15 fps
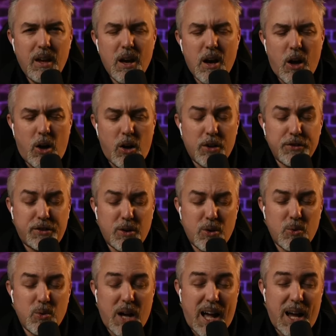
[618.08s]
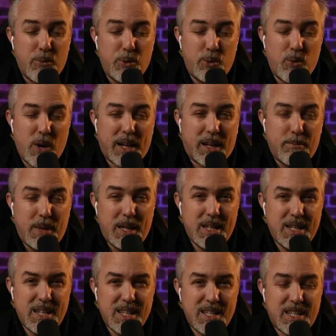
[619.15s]
Also, I would recommend
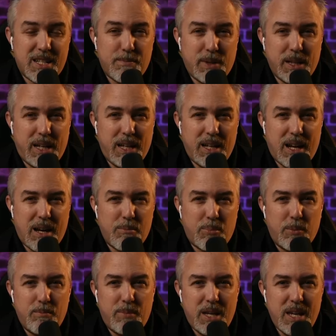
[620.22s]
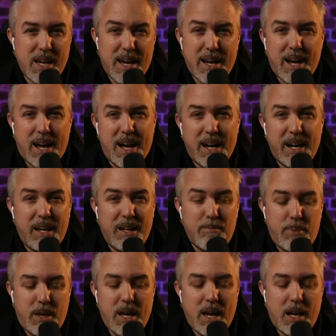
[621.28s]
splitting up PII and
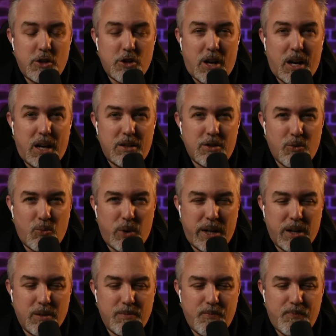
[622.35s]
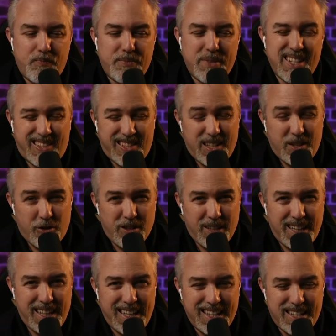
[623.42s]
PHI to where
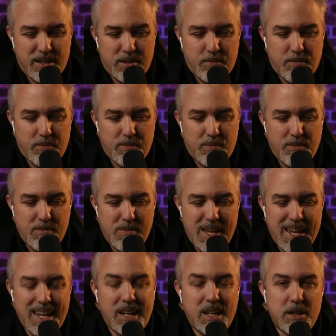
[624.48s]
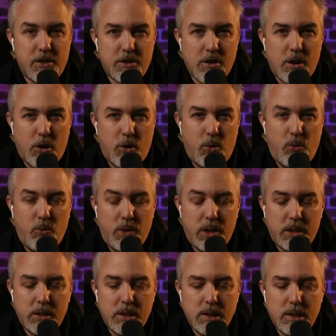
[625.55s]
essentially it's in its own
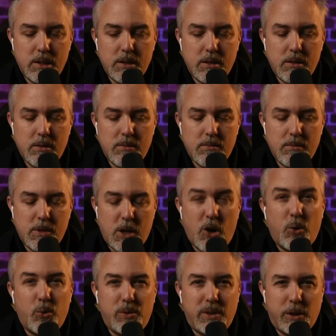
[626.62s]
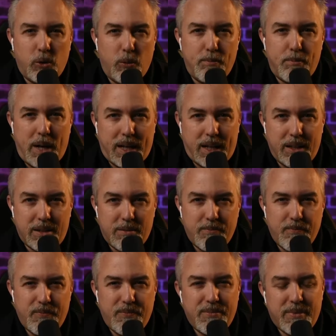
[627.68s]
little bucket.
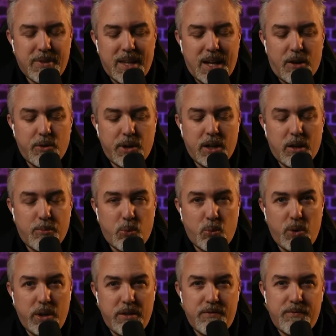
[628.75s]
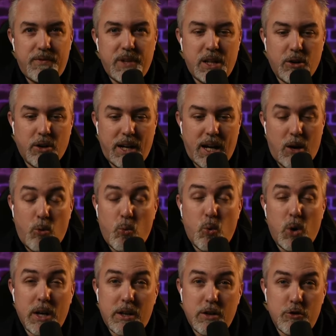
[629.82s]
That'll help with figuring out
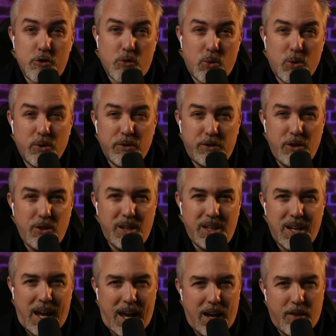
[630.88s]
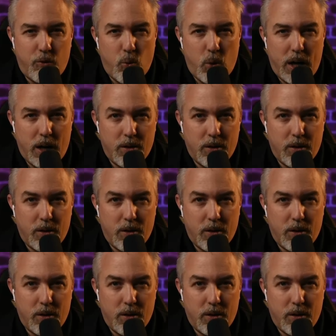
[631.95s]
what controls you need to have where.